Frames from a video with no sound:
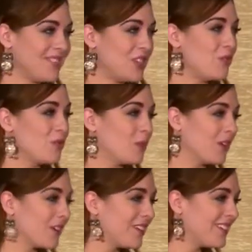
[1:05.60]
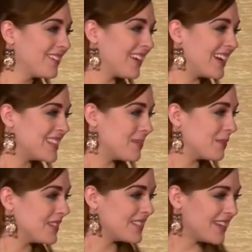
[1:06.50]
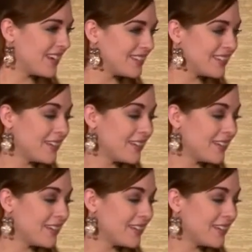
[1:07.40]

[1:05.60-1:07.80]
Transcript: Youth work, I simply state.